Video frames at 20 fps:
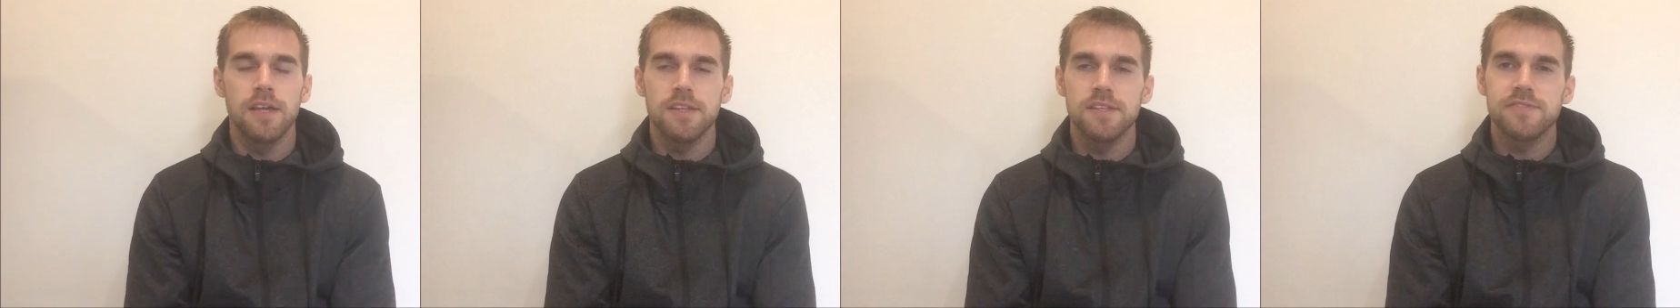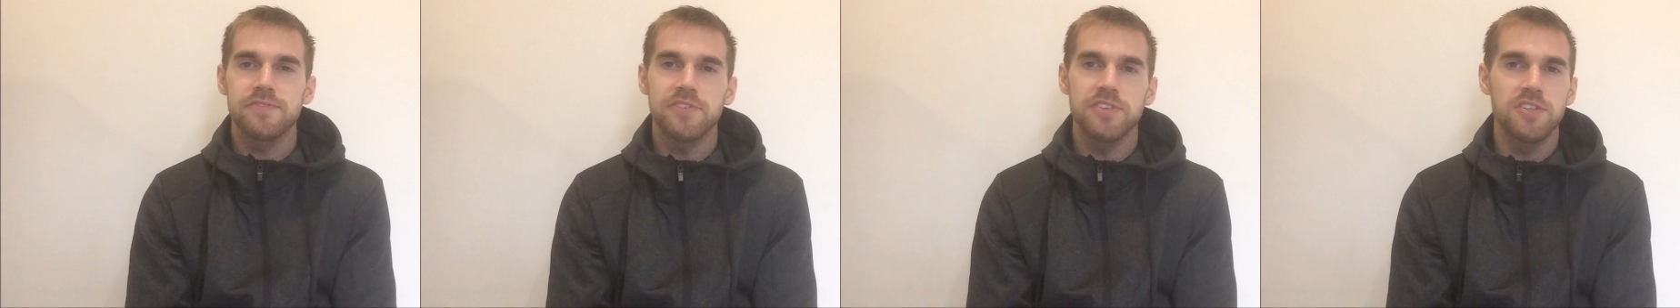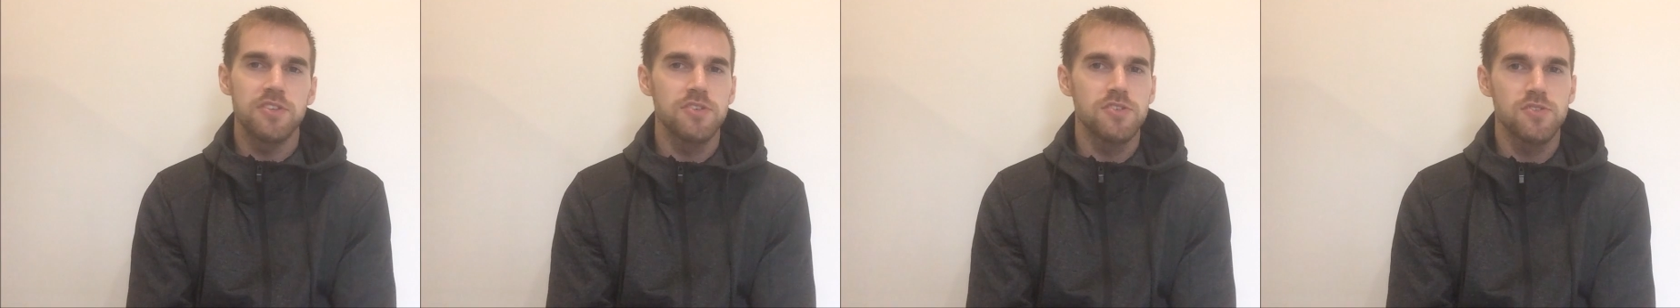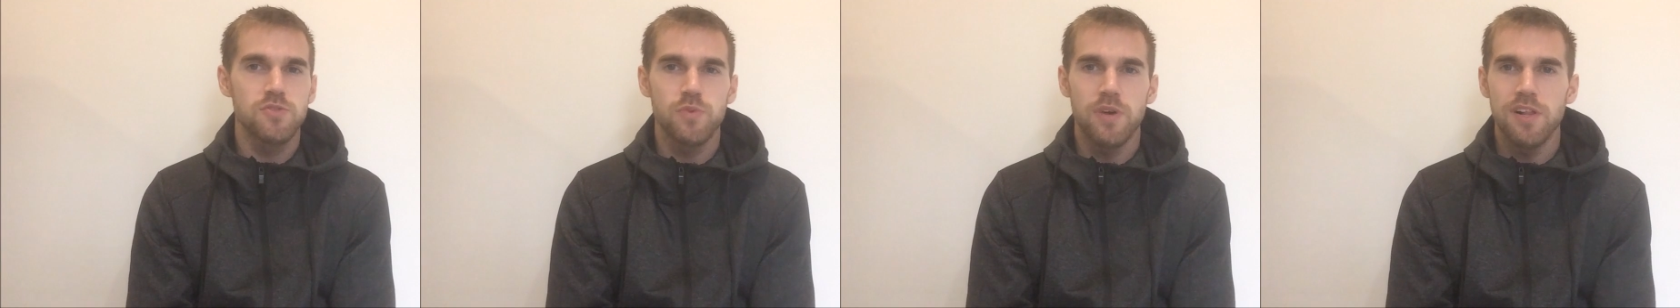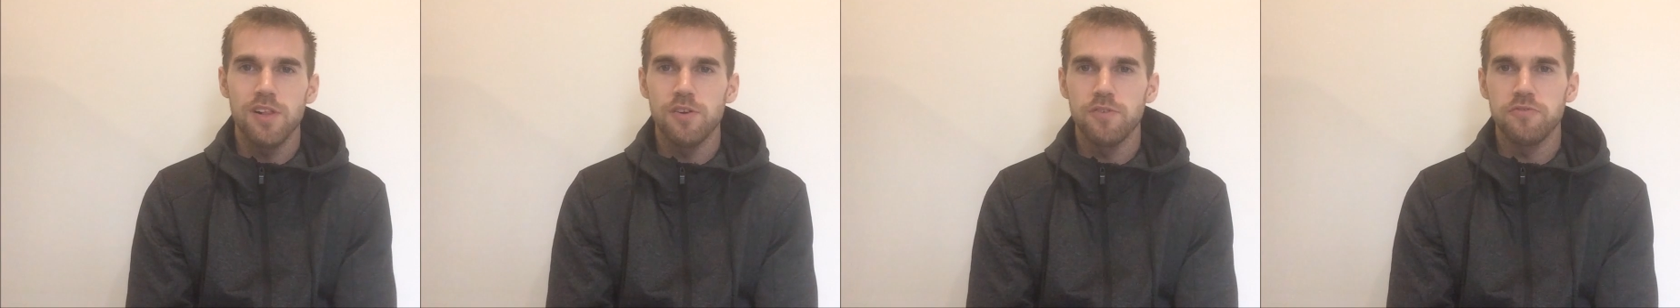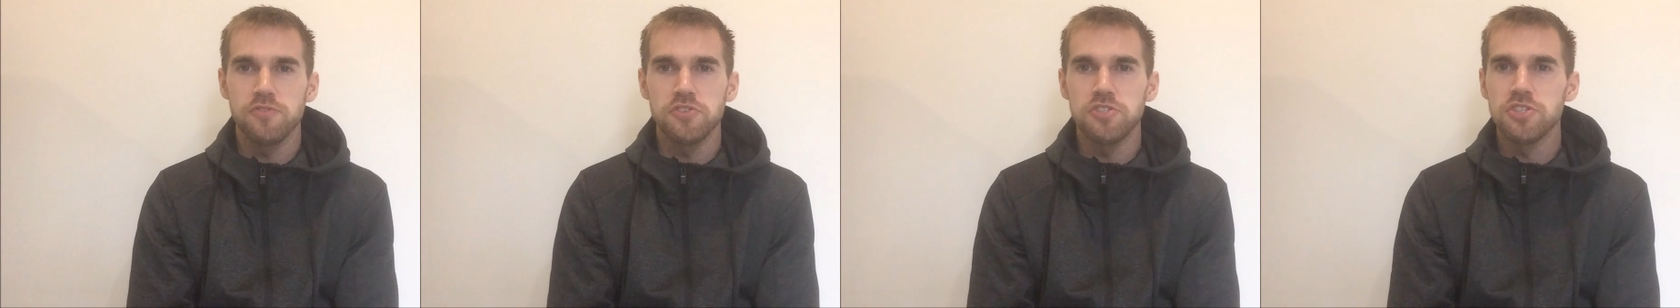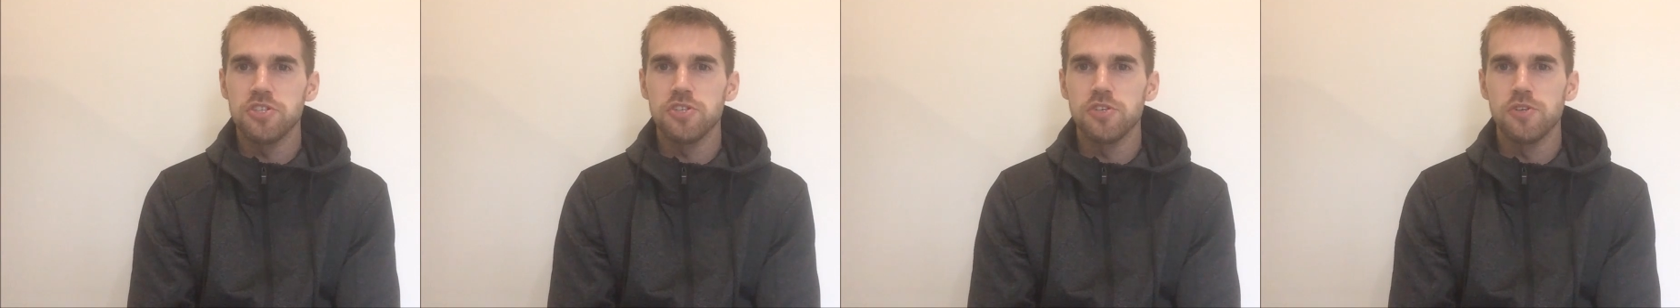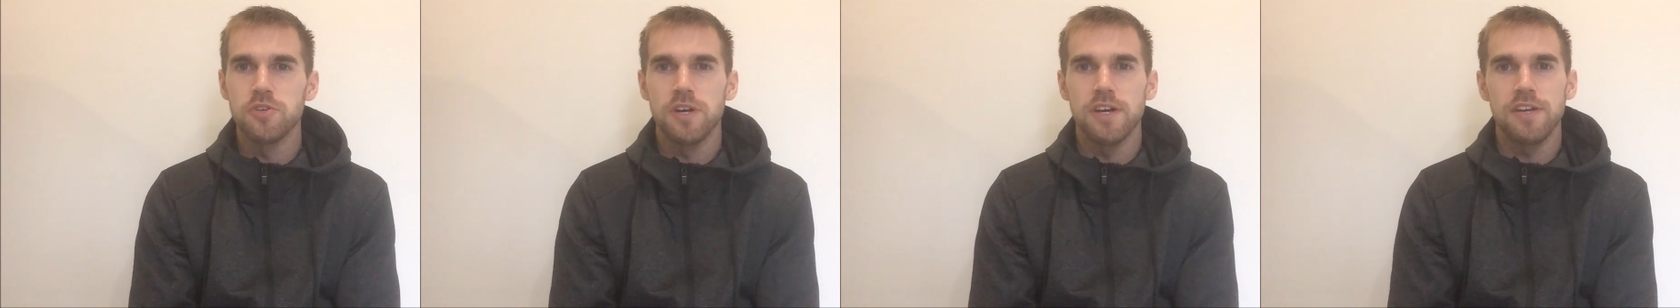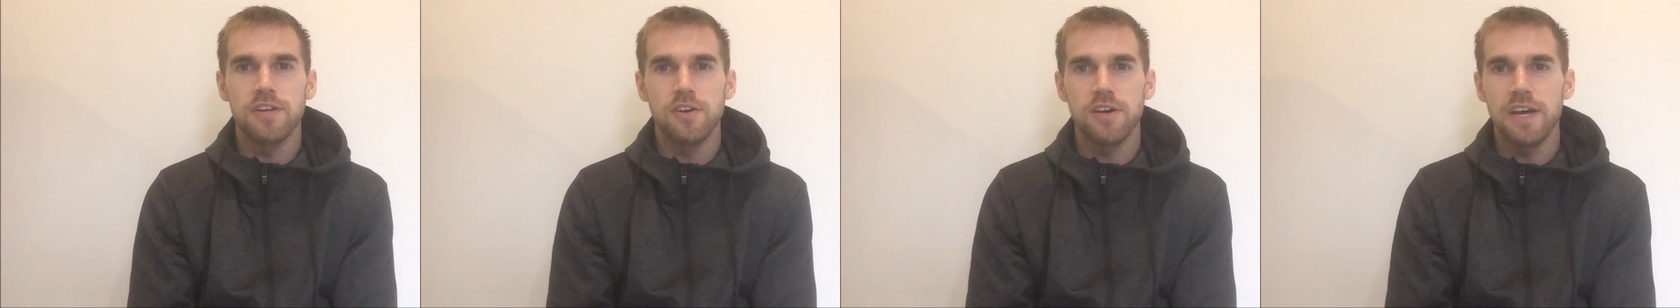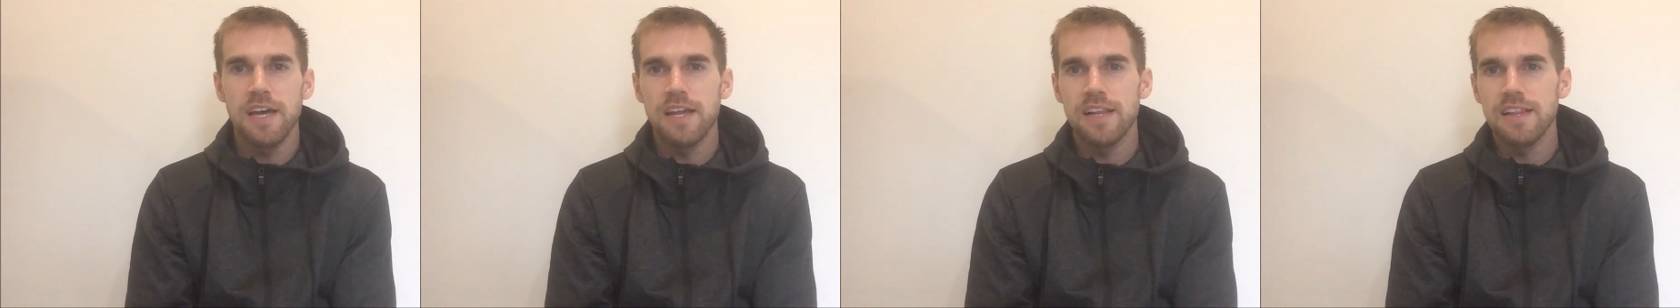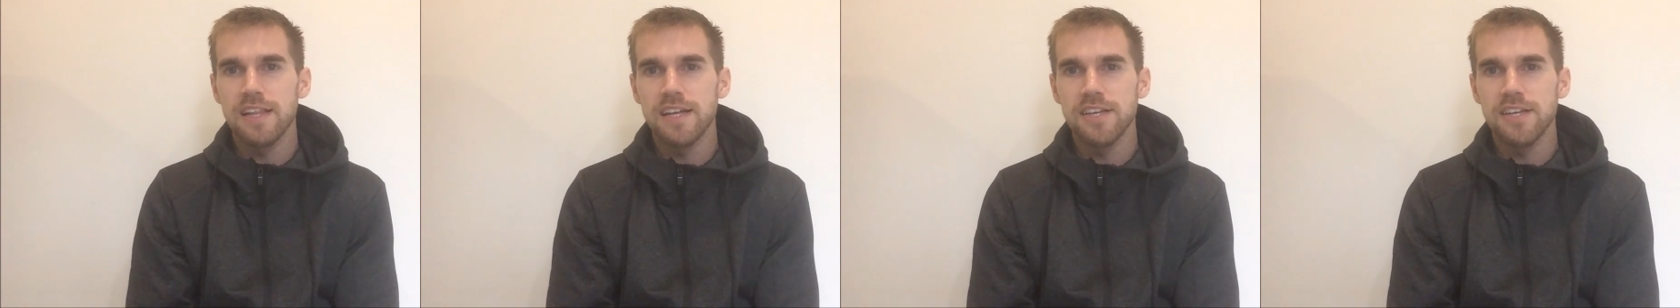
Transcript: This video is well overdue. I know I had a